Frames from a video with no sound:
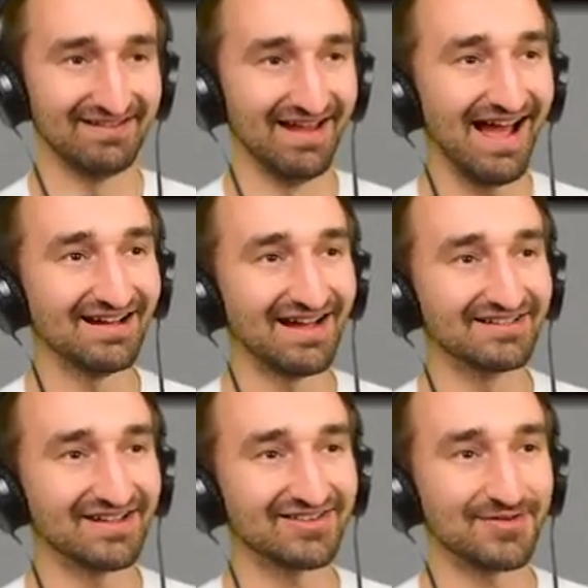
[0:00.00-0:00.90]
Yeah, I
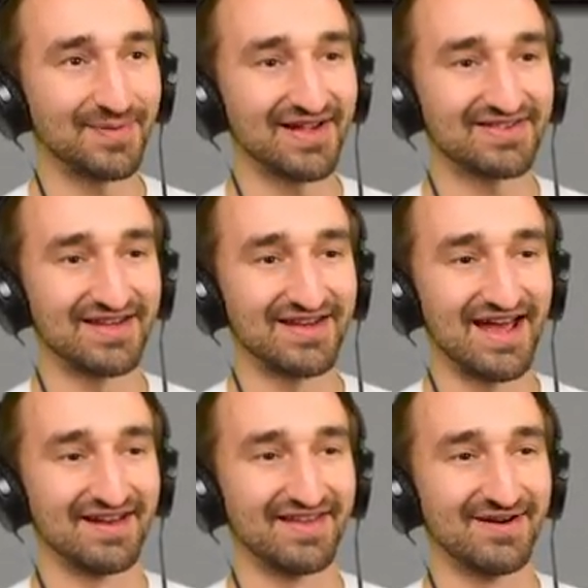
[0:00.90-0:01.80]
like the spice that you
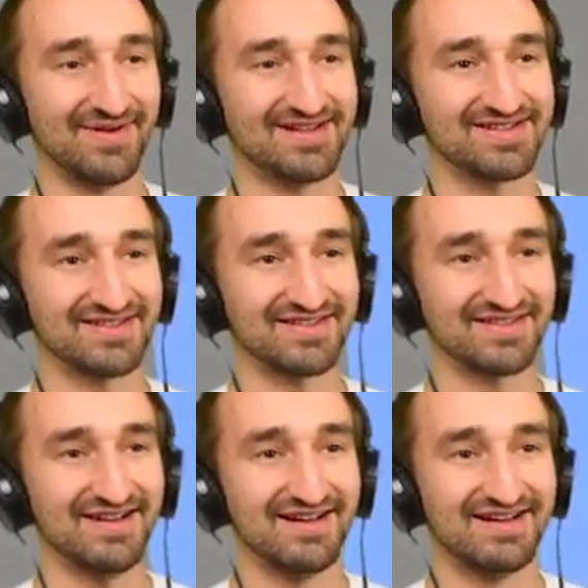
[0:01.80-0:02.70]
added there, Mitch. This is good.